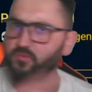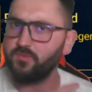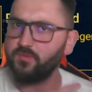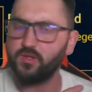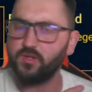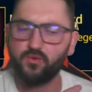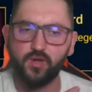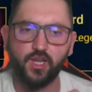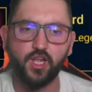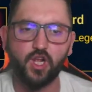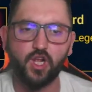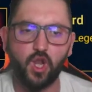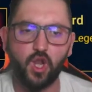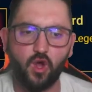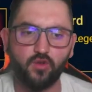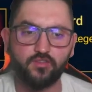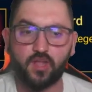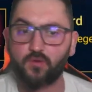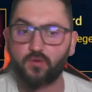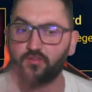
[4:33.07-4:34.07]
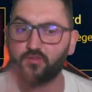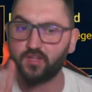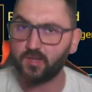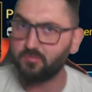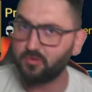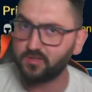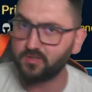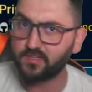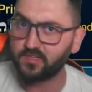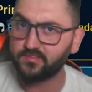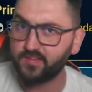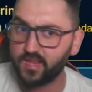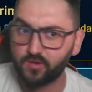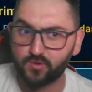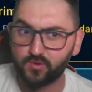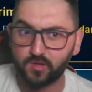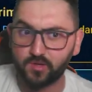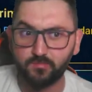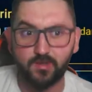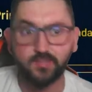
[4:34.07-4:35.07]
to be really close. I was gonna pull the
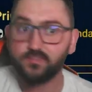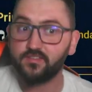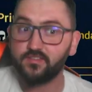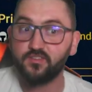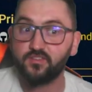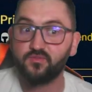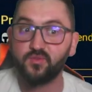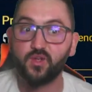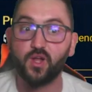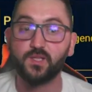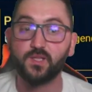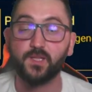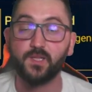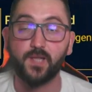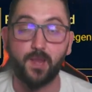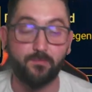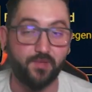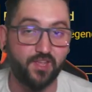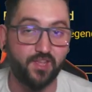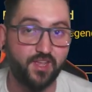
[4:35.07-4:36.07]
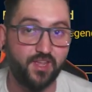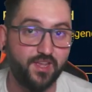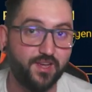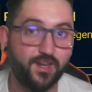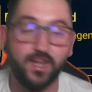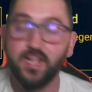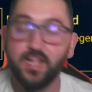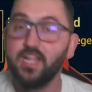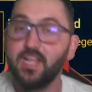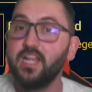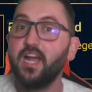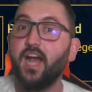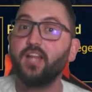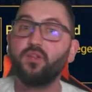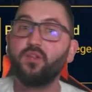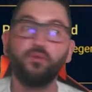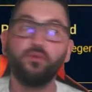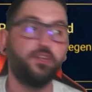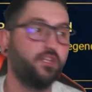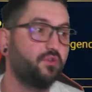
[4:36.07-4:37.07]
sacred, but since we got an epic here,
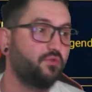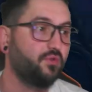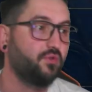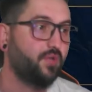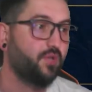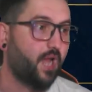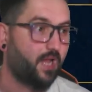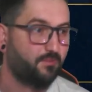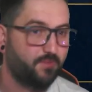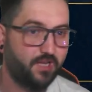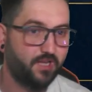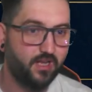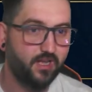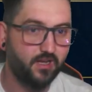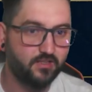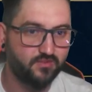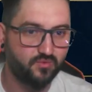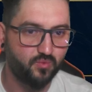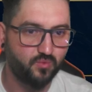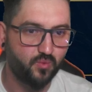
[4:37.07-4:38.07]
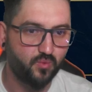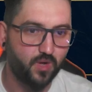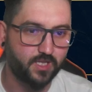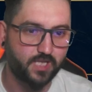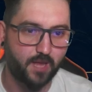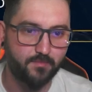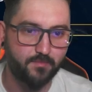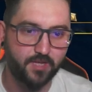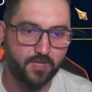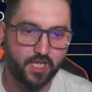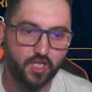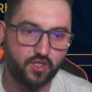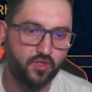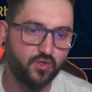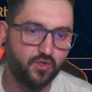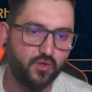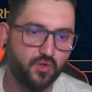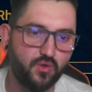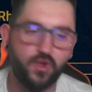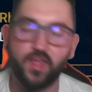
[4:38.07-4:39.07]
I don't need to do that, because what I'm gonna
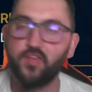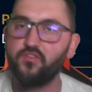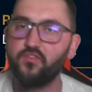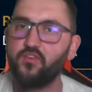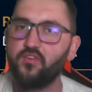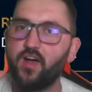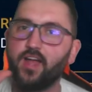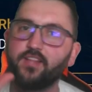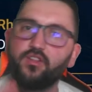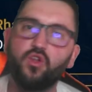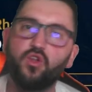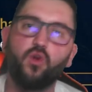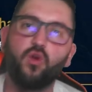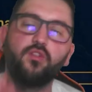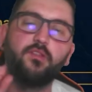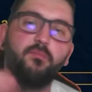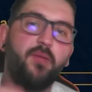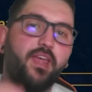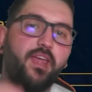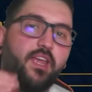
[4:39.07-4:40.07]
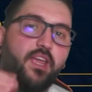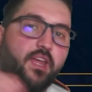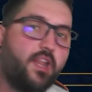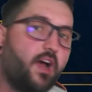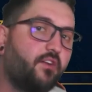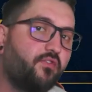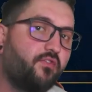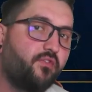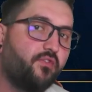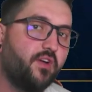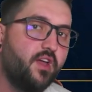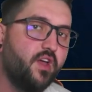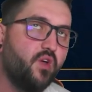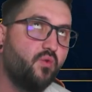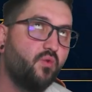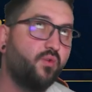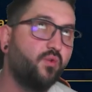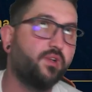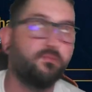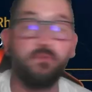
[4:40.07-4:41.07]
do if I don't make enough
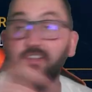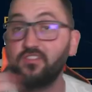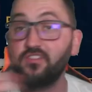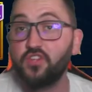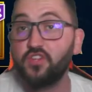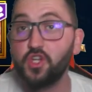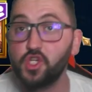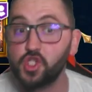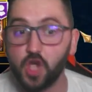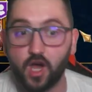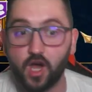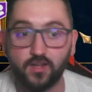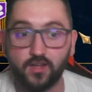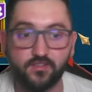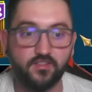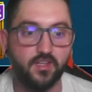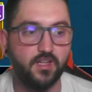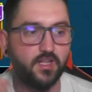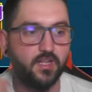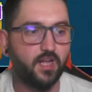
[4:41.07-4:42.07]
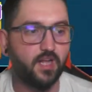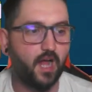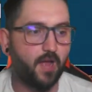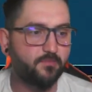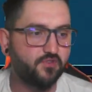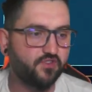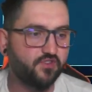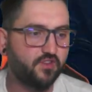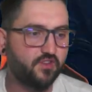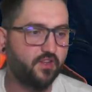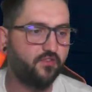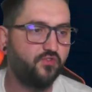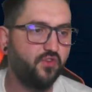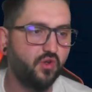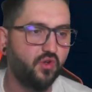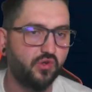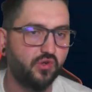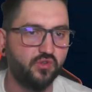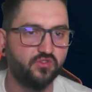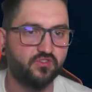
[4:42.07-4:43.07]
with mystery shards, I'm just gonna
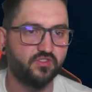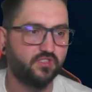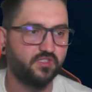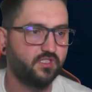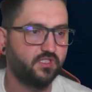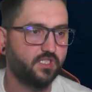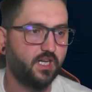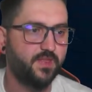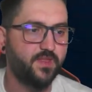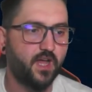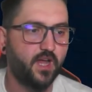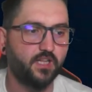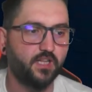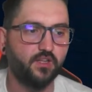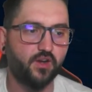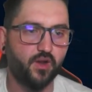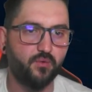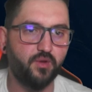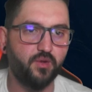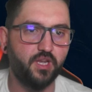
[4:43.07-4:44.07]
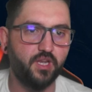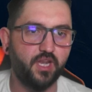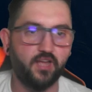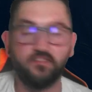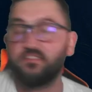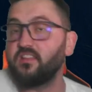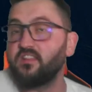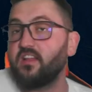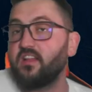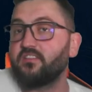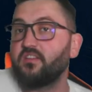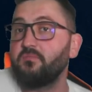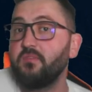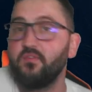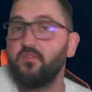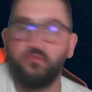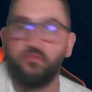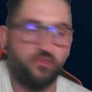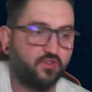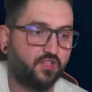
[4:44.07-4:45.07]
fuse another Arrhenius, and that's gonna
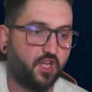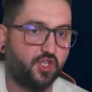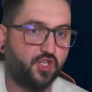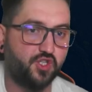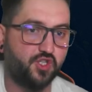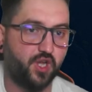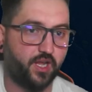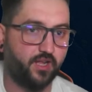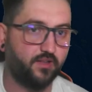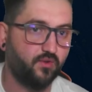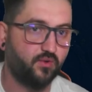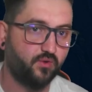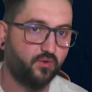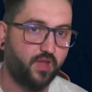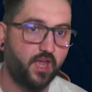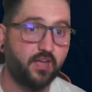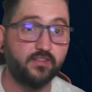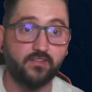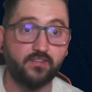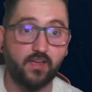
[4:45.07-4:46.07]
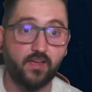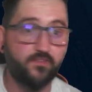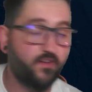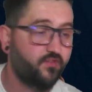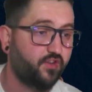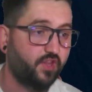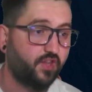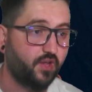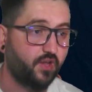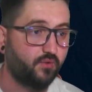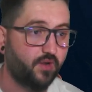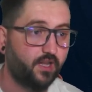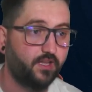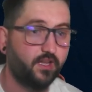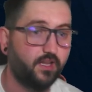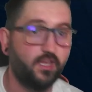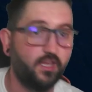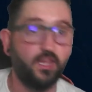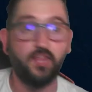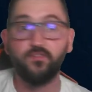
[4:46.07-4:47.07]
be a 4-star chicken, okay? Because I have everything
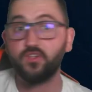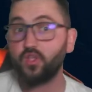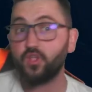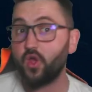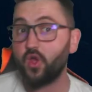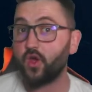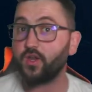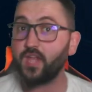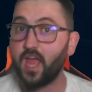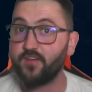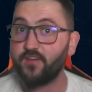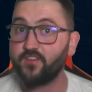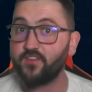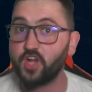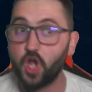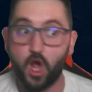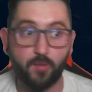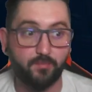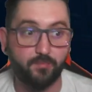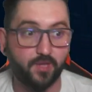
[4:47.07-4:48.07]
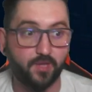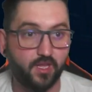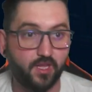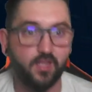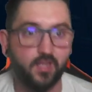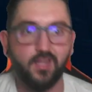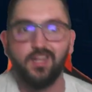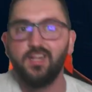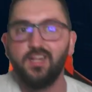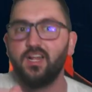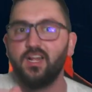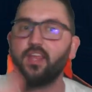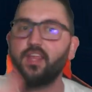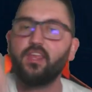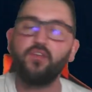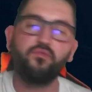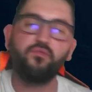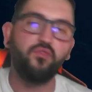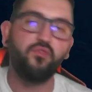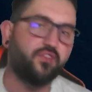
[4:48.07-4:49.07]
ready. Even though I already have a copy, I
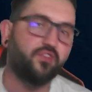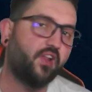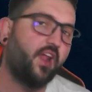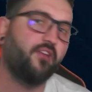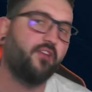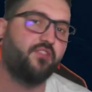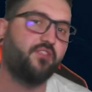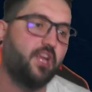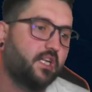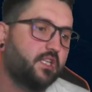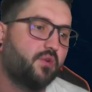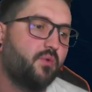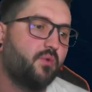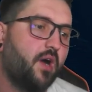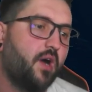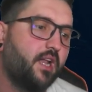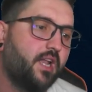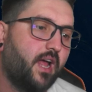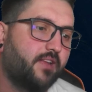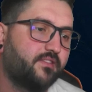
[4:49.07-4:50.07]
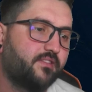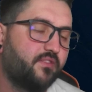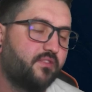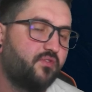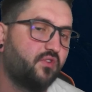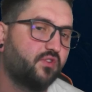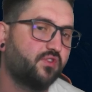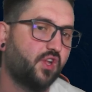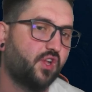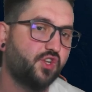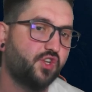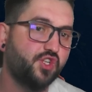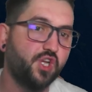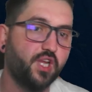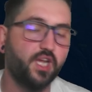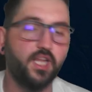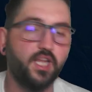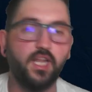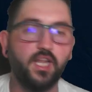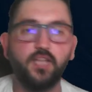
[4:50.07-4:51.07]
can fuse and have the other one as a 4-star
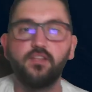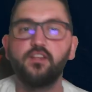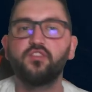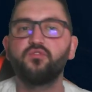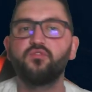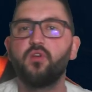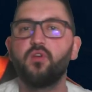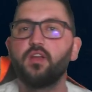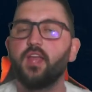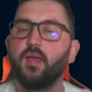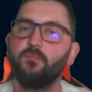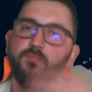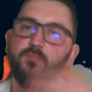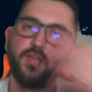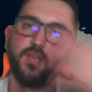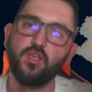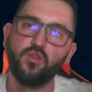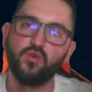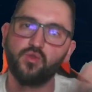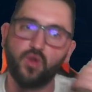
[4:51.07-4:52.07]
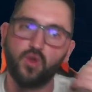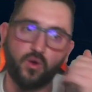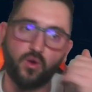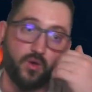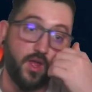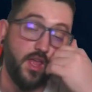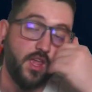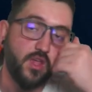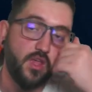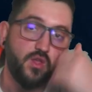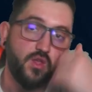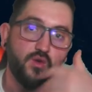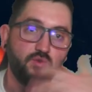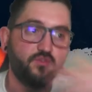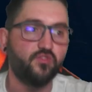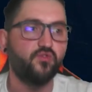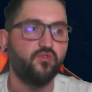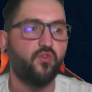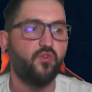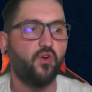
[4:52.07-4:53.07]
chicken, and this one can be, you know,
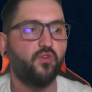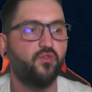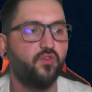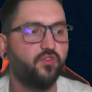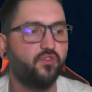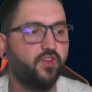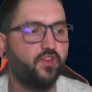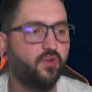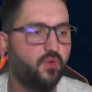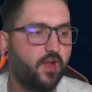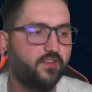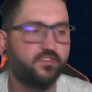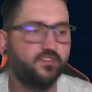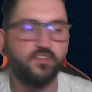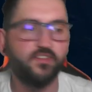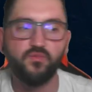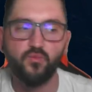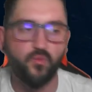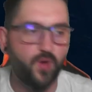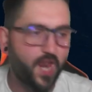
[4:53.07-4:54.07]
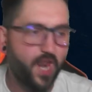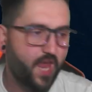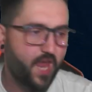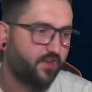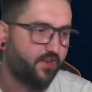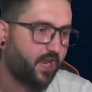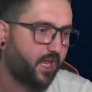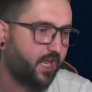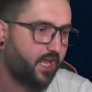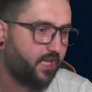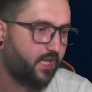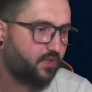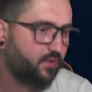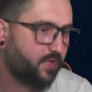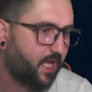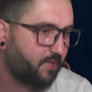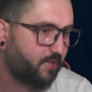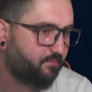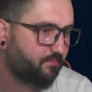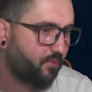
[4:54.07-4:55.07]
used for fusing resin whenever I get to
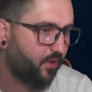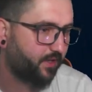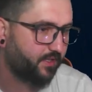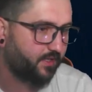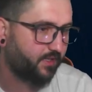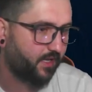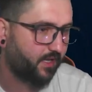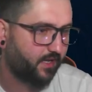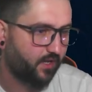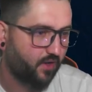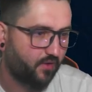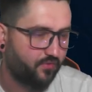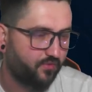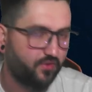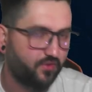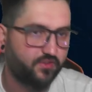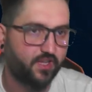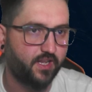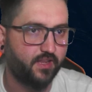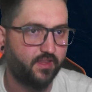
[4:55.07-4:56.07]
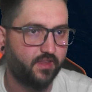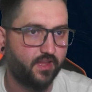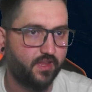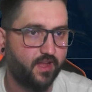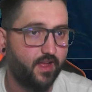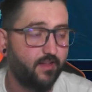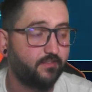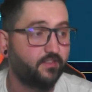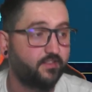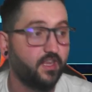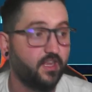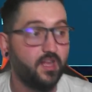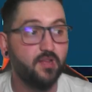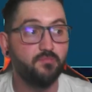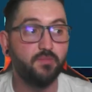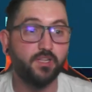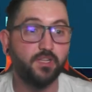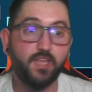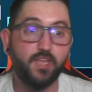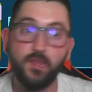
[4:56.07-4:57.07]
that point. I cannot fuse anything else, but